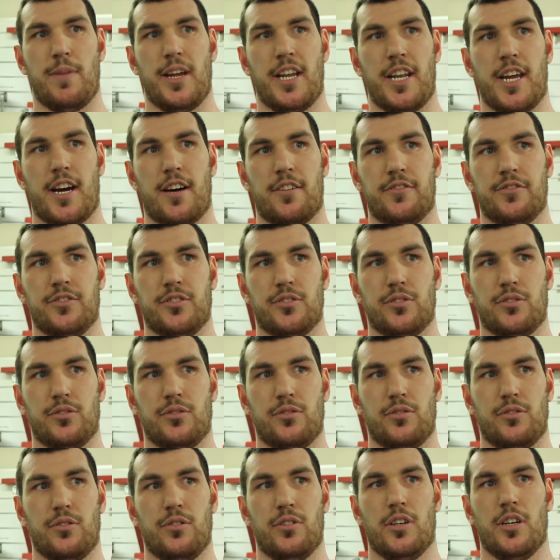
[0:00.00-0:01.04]
being able
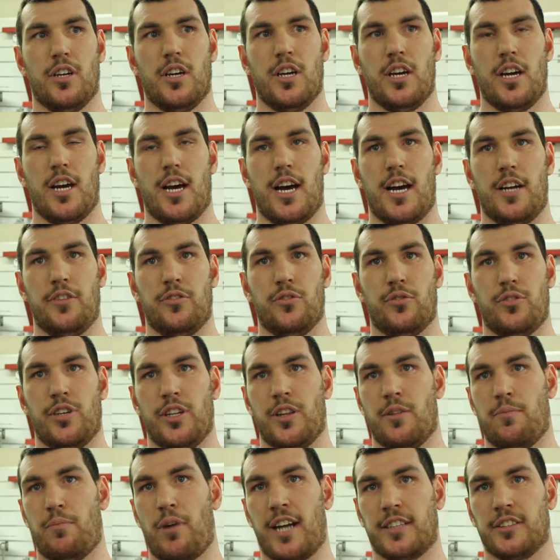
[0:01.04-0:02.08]
to do it in
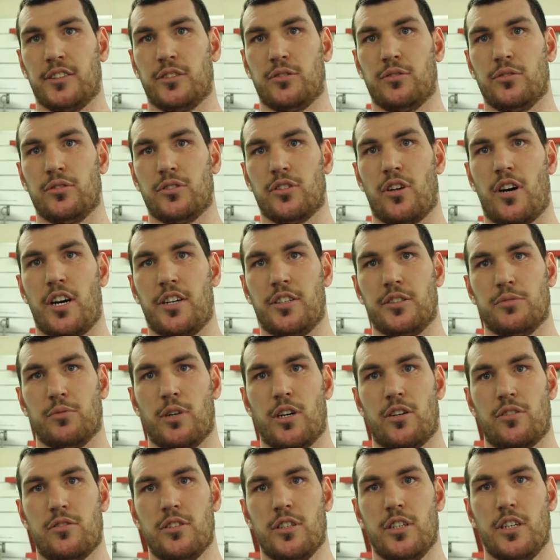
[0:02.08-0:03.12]
the practical side as
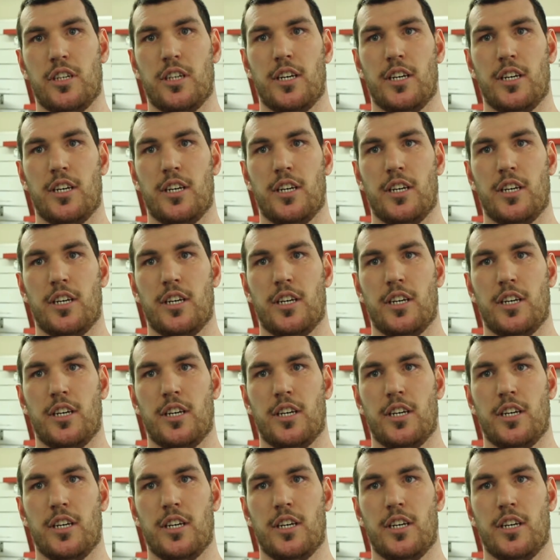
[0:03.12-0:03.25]
well.